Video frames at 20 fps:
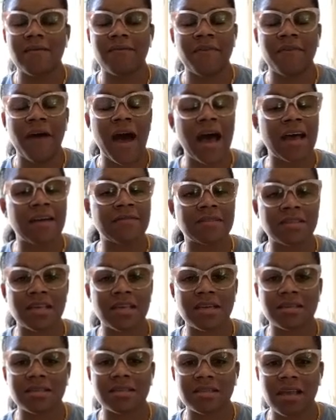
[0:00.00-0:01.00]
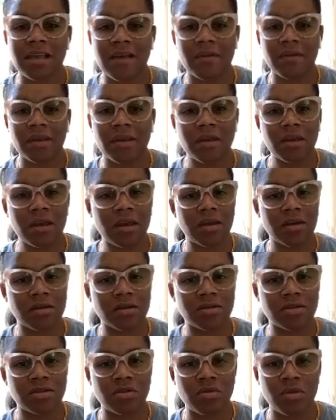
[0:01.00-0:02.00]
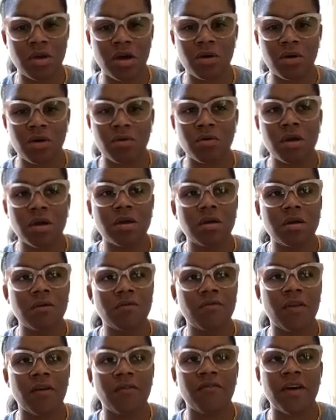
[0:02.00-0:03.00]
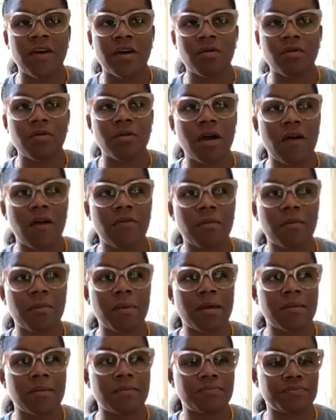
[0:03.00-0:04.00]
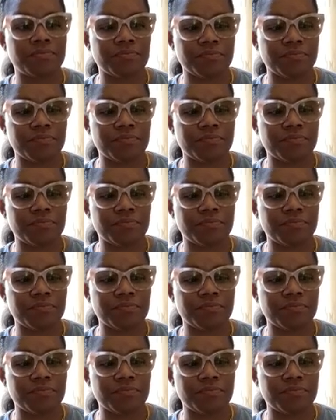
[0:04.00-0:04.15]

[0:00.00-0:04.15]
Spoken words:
5, 6, 7 years. You know, the federal government